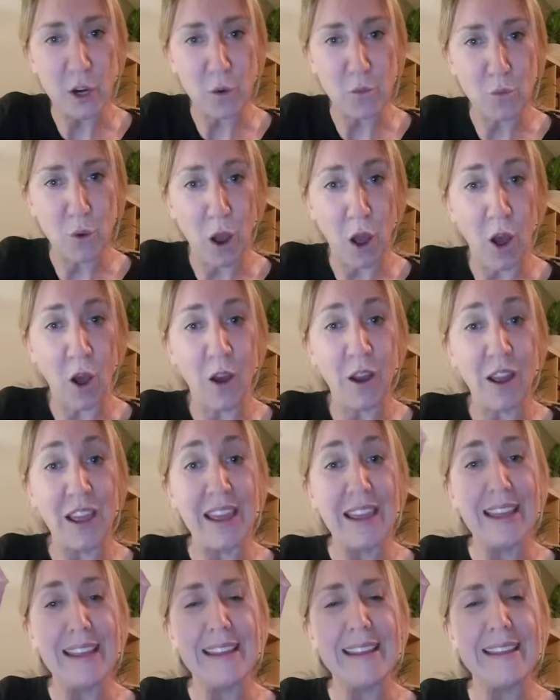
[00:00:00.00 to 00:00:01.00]
are wrong
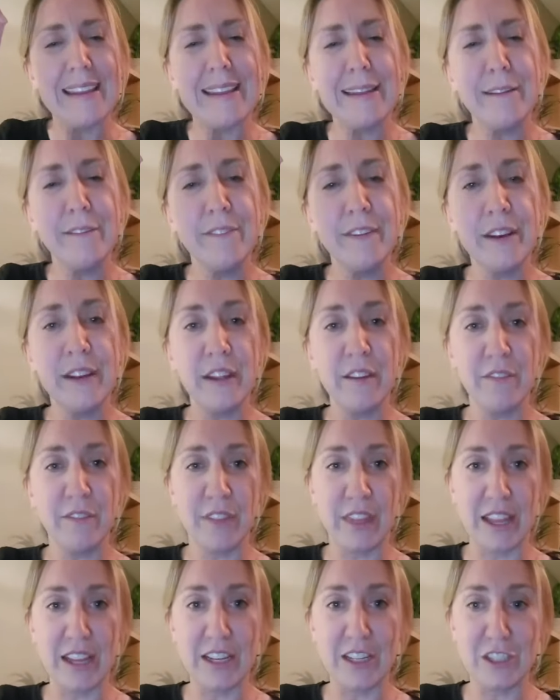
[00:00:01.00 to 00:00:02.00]
even if
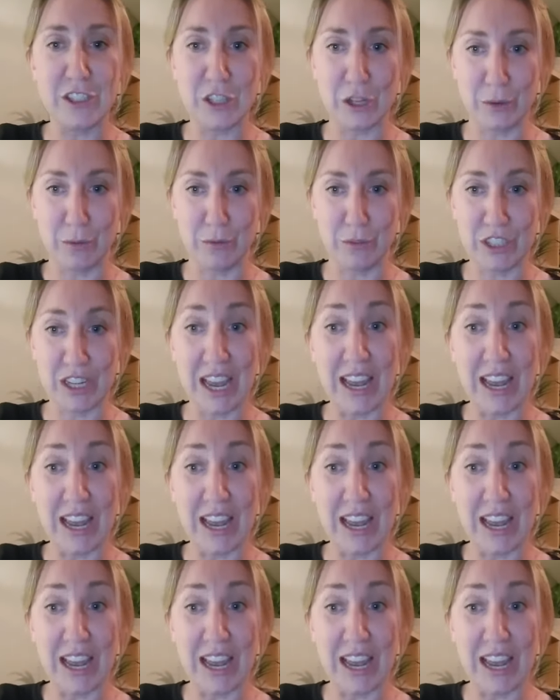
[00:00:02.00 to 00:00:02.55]
they don't.